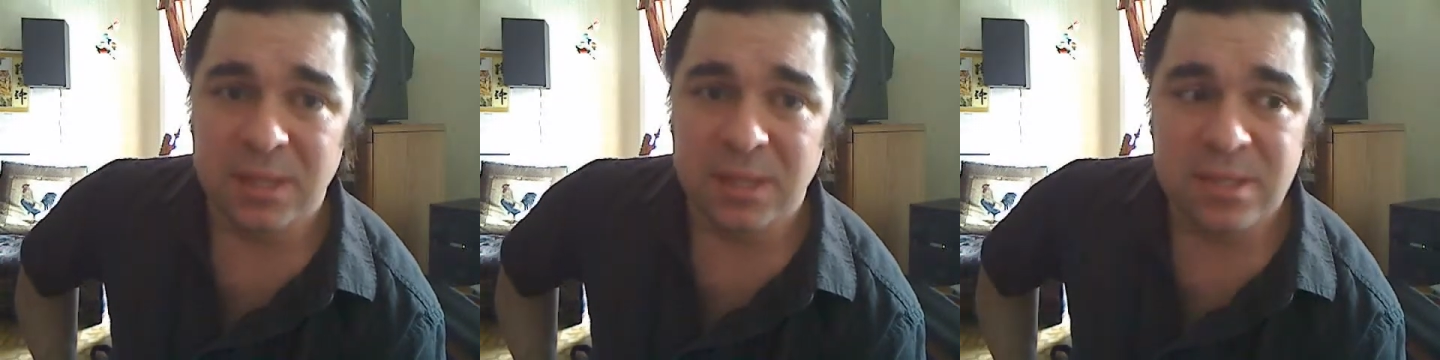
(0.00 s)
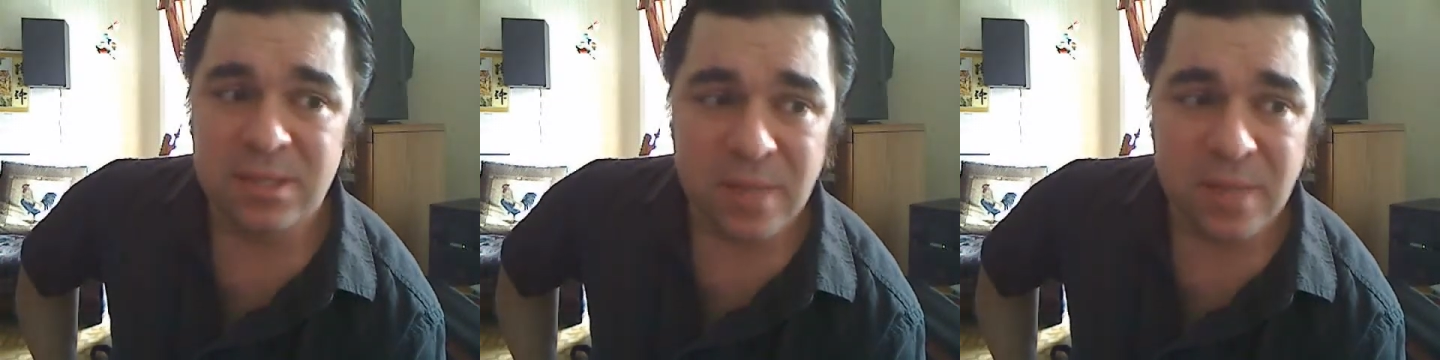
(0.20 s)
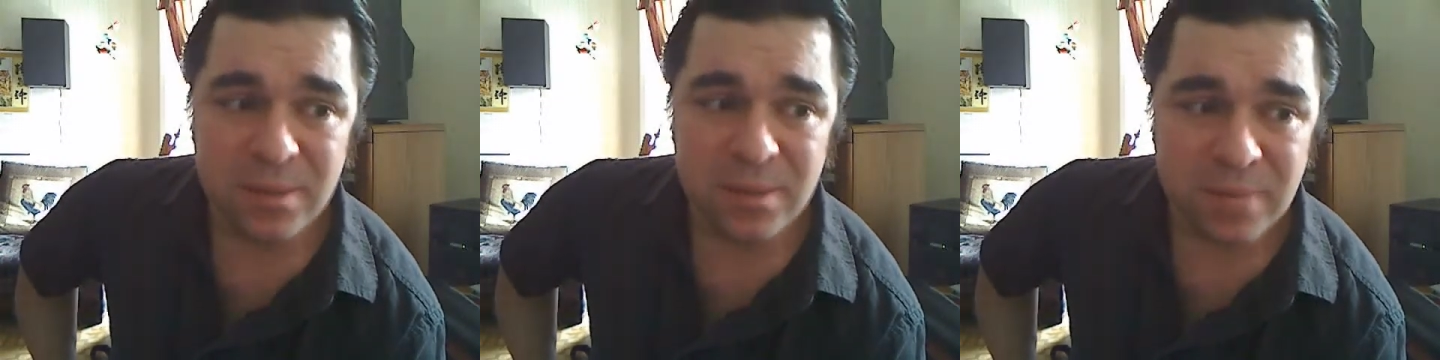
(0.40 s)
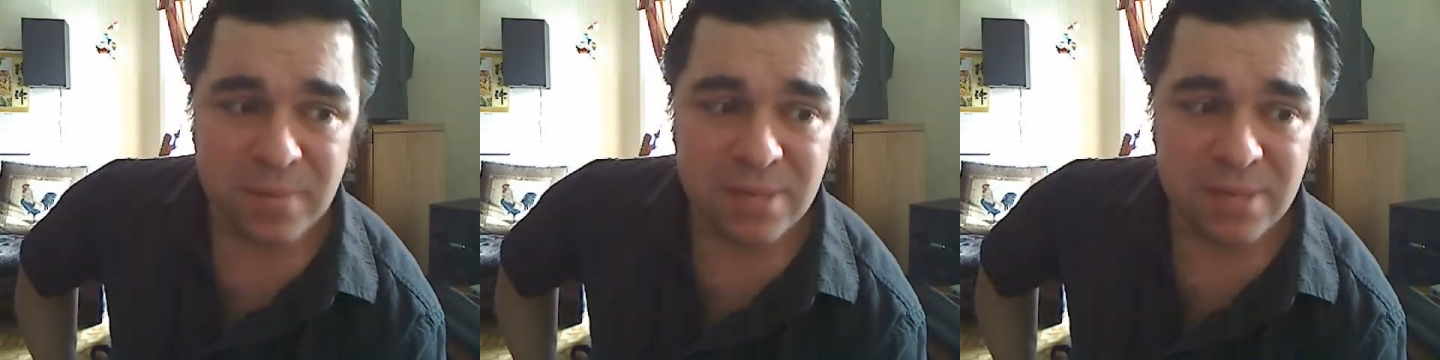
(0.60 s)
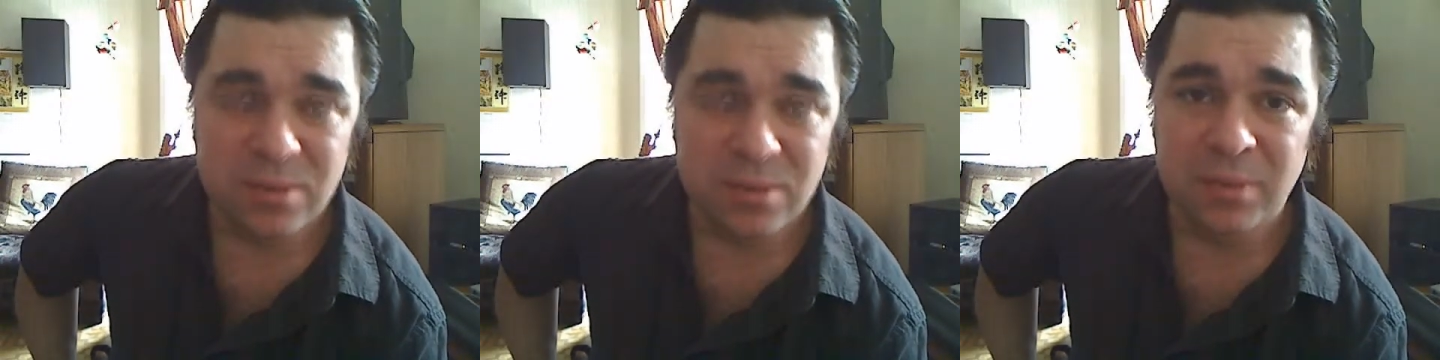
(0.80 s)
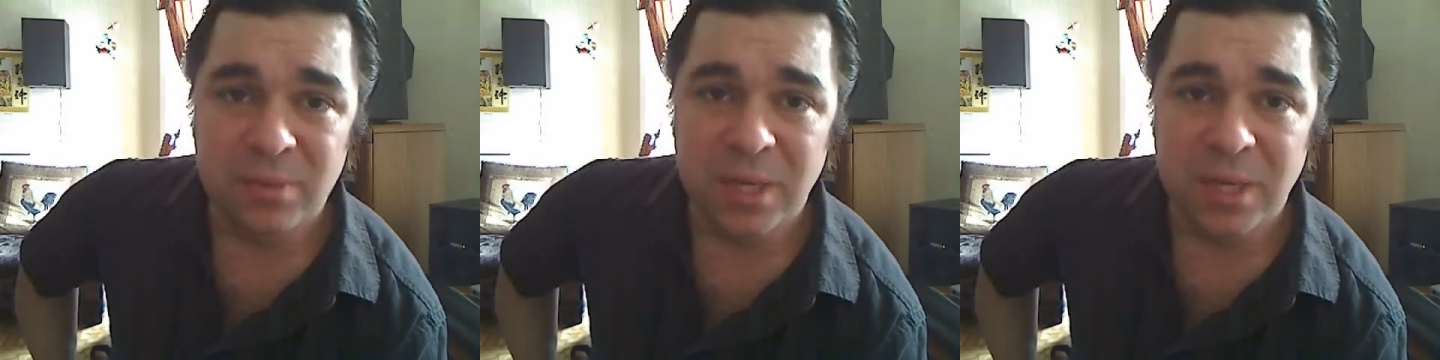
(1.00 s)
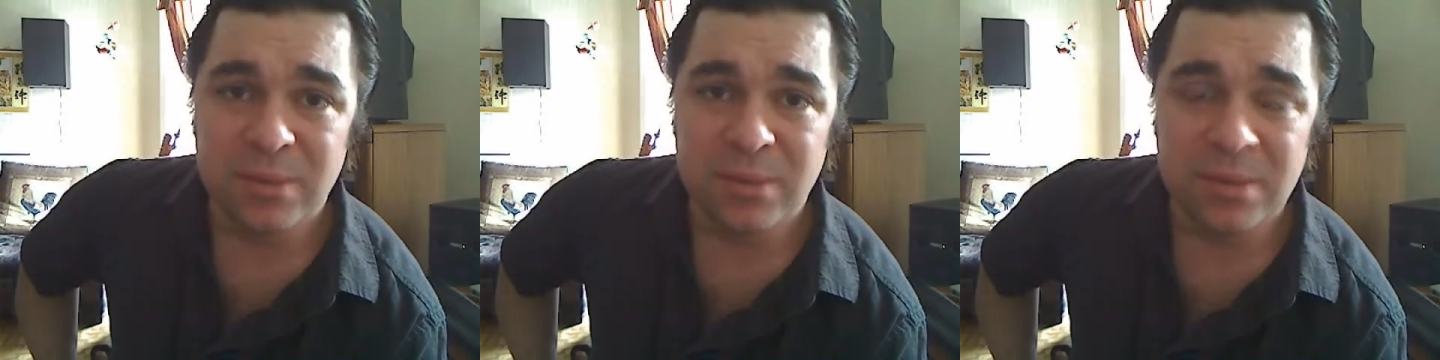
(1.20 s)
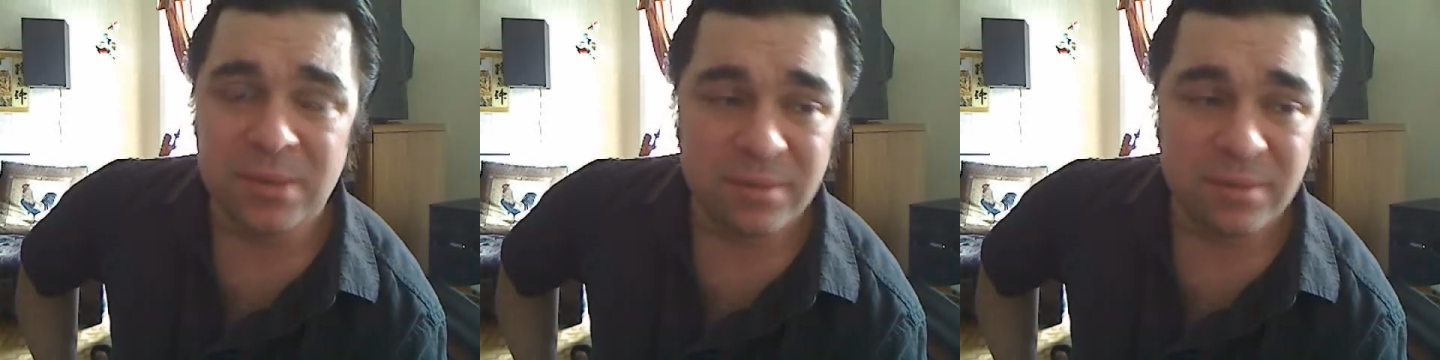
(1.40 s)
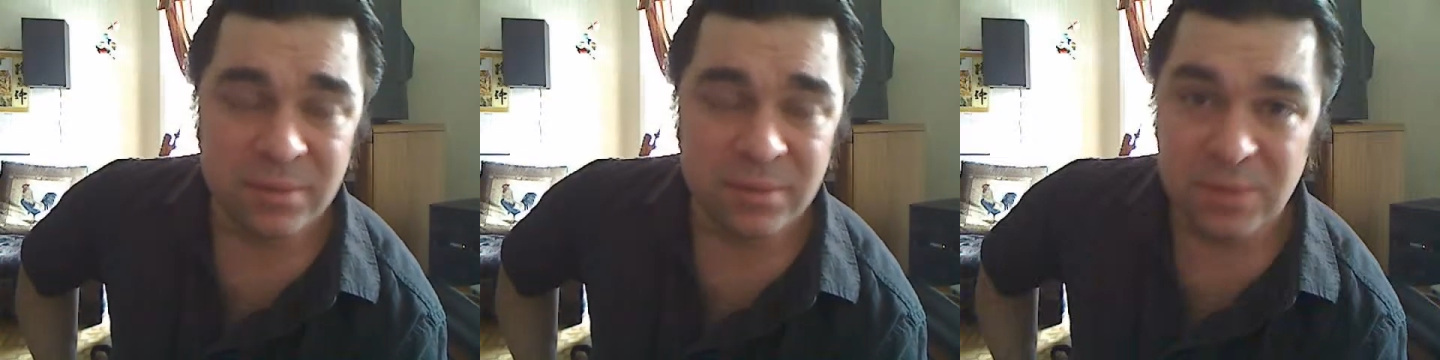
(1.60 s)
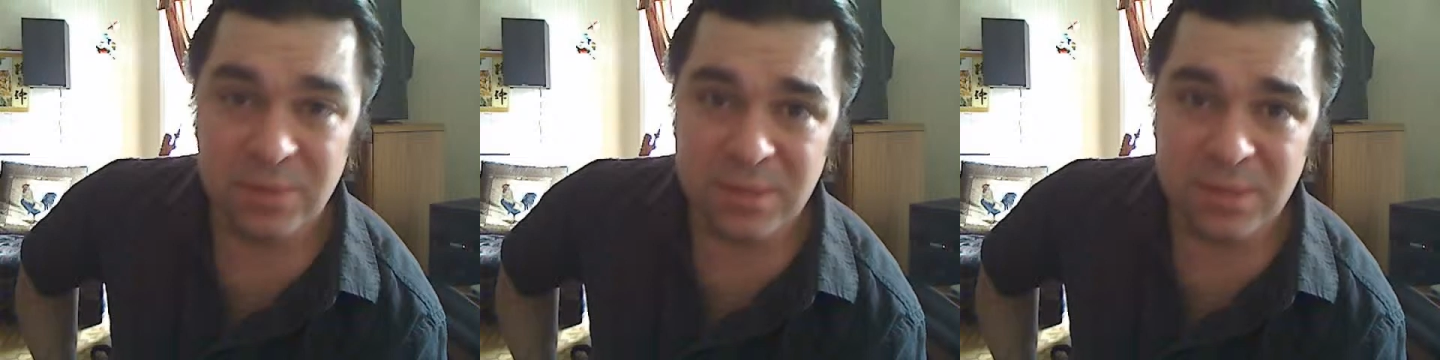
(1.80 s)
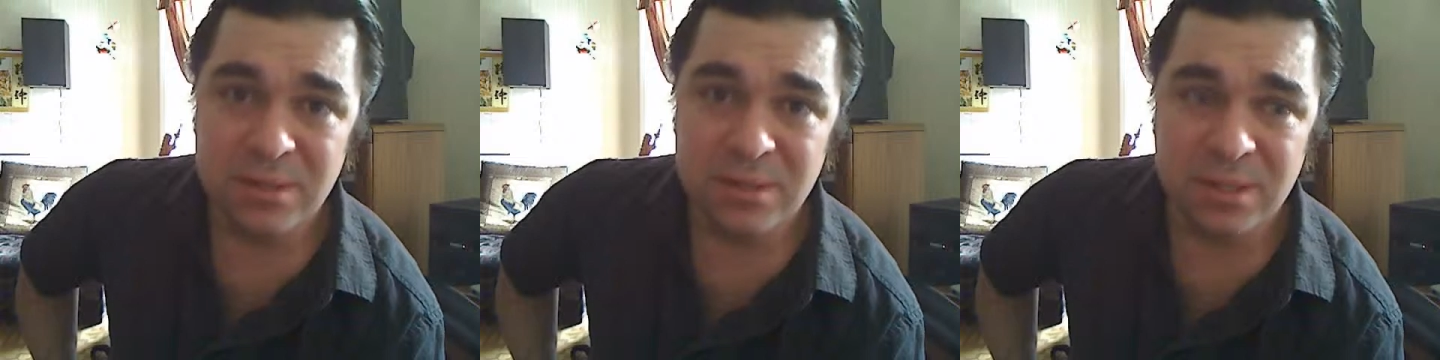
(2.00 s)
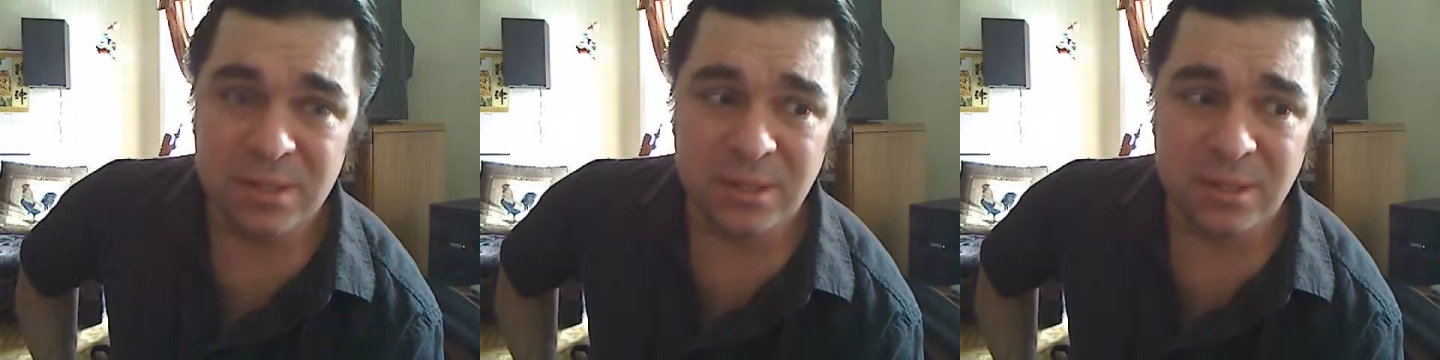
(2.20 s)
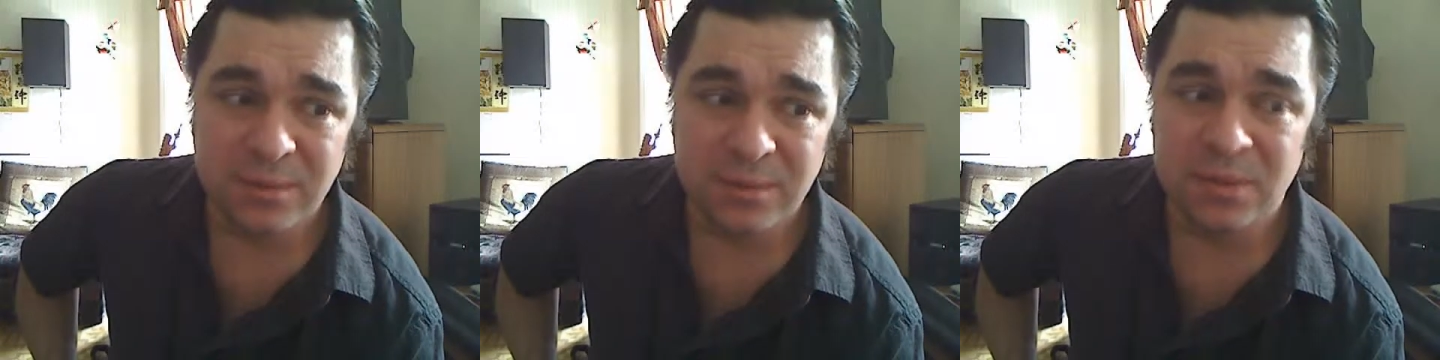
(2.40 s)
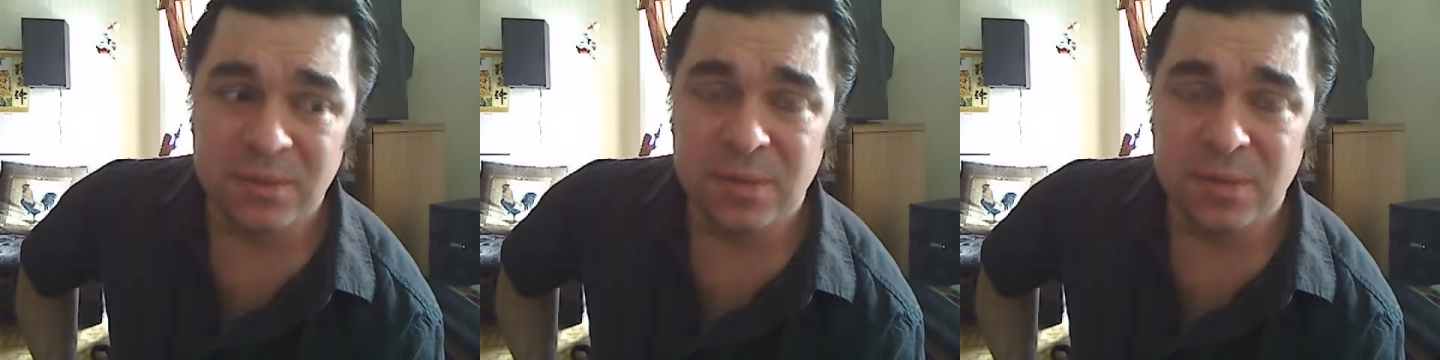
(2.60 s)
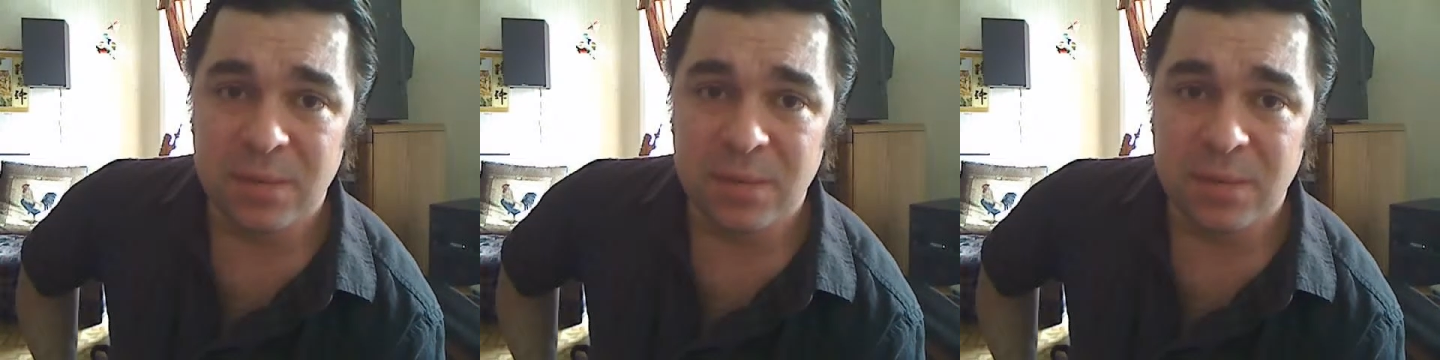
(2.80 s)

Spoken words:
That was my dream when I was, for 3 years in the infantry.